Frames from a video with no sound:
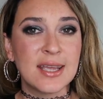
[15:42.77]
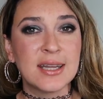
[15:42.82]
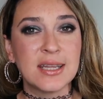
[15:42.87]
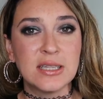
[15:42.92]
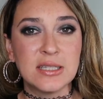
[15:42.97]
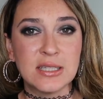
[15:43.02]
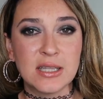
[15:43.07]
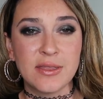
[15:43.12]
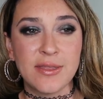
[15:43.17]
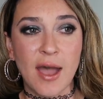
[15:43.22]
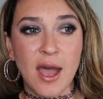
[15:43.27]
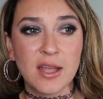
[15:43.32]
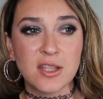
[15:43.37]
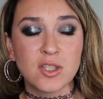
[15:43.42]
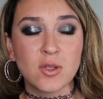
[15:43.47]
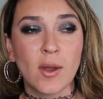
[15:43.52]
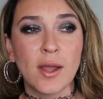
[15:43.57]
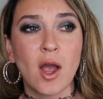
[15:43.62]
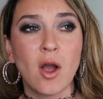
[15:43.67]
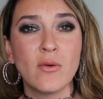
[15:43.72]
And it did that.
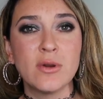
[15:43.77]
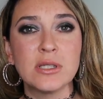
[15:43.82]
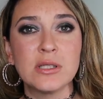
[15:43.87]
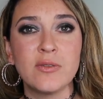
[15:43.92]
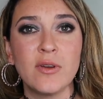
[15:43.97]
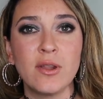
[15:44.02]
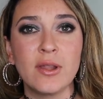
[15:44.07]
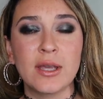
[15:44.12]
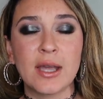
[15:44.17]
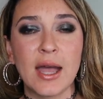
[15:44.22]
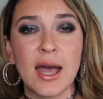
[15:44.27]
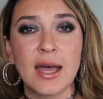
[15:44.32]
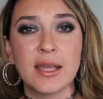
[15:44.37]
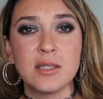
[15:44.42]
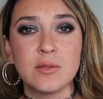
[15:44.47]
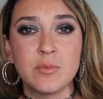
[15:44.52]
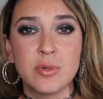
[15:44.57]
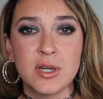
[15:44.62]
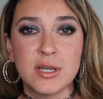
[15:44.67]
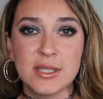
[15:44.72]
So I always felt like I had
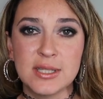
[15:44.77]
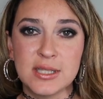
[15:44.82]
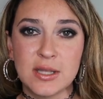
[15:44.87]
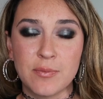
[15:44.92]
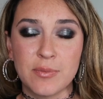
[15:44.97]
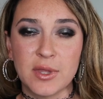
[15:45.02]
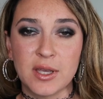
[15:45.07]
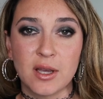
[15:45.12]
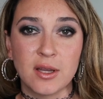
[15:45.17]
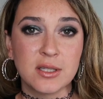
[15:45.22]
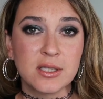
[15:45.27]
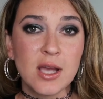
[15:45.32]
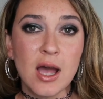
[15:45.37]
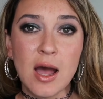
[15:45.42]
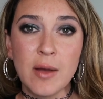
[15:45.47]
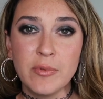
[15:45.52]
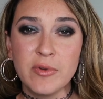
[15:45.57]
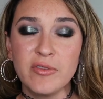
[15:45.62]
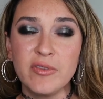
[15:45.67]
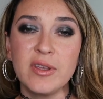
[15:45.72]
to put something on
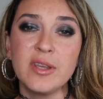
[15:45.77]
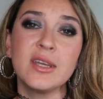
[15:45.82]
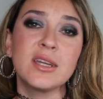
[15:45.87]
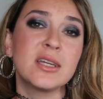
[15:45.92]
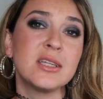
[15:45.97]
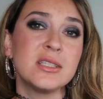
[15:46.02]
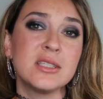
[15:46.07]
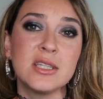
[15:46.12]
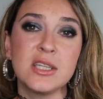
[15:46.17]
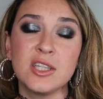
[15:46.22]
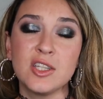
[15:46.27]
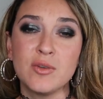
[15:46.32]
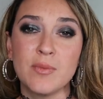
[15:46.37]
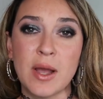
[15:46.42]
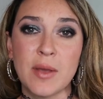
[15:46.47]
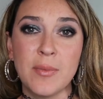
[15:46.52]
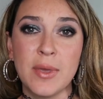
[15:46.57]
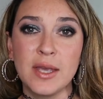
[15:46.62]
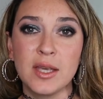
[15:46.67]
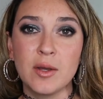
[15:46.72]
top of it, continue
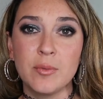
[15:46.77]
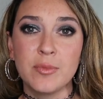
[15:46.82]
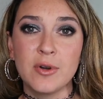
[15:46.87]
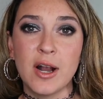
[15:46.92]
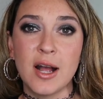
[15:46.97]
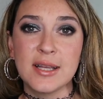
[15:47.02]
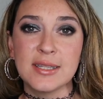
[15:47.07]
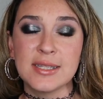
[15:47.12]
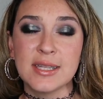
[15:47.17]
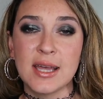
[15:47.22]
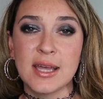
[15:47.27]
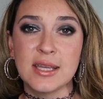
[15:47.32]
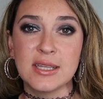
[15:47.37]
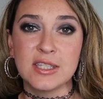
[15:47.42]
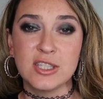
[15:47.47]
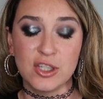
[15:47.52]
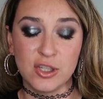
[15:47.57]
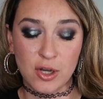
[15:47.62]
my makeup process.